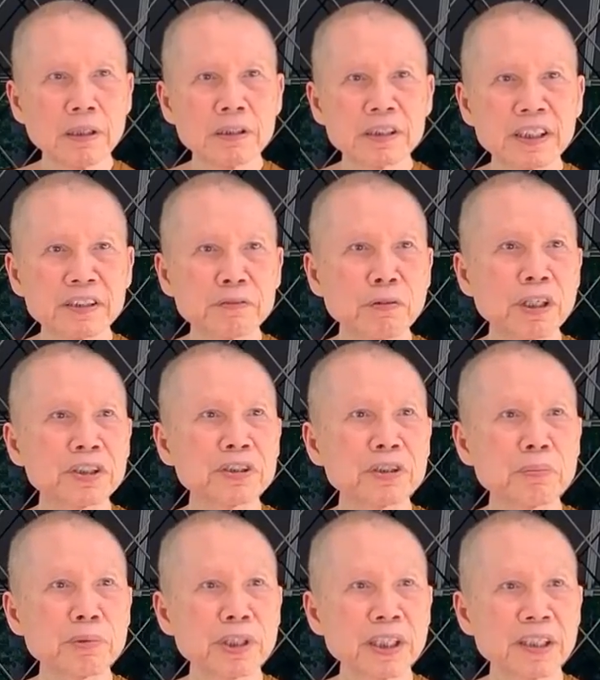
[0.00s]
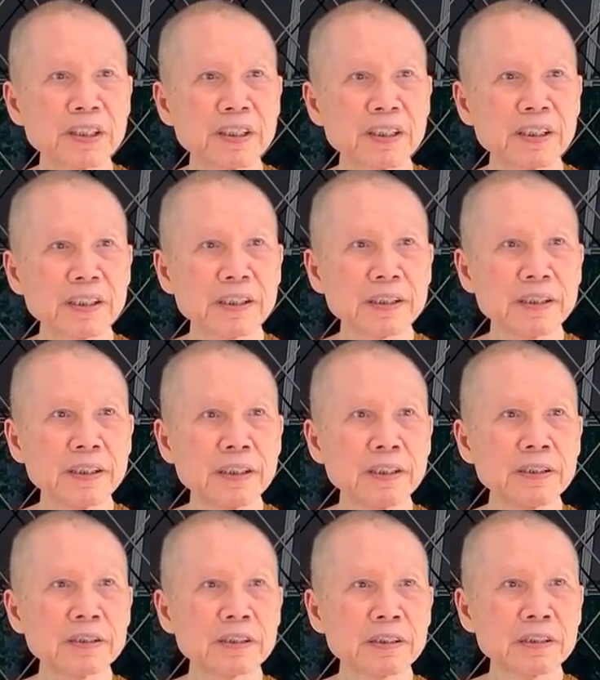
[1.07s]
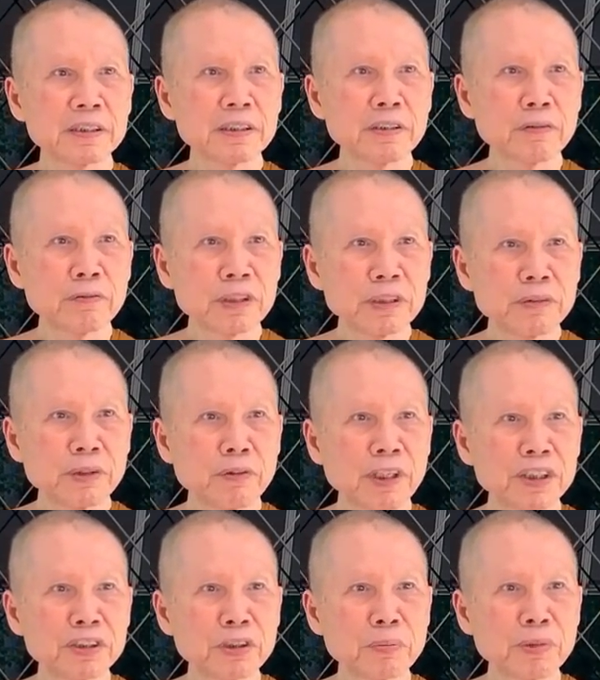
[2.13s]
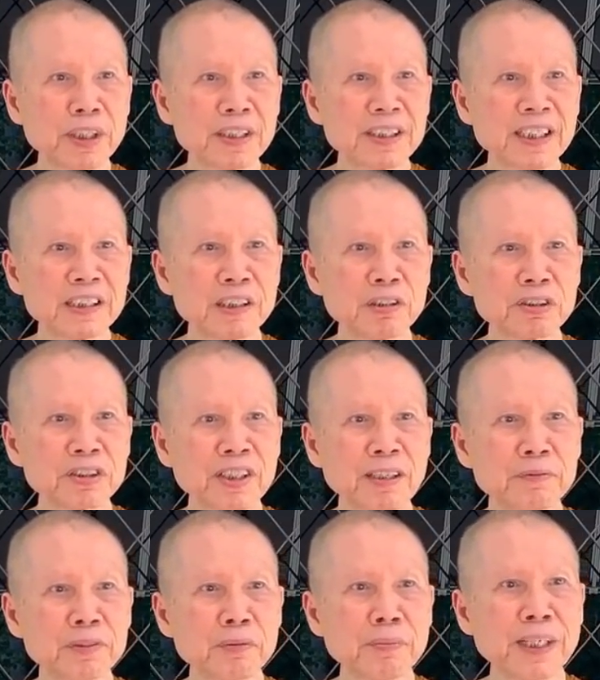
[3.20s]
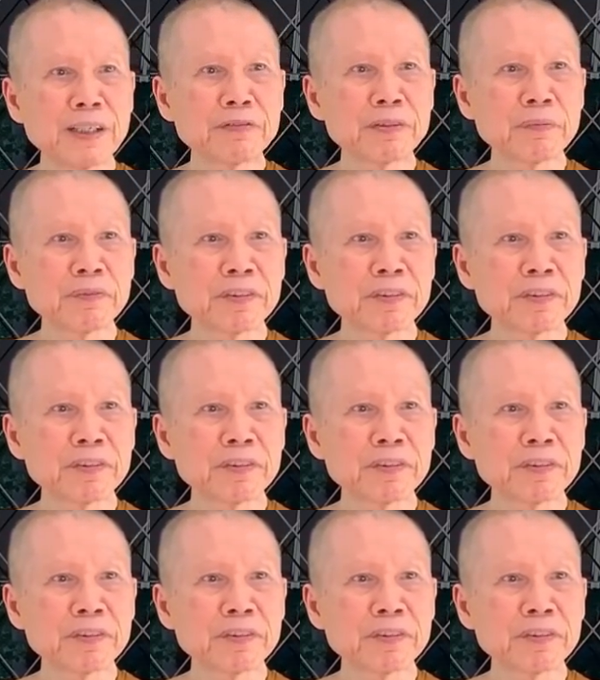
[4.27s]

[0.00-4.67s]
Just watch your breath. If you watch your breath, then you'll stop your mind from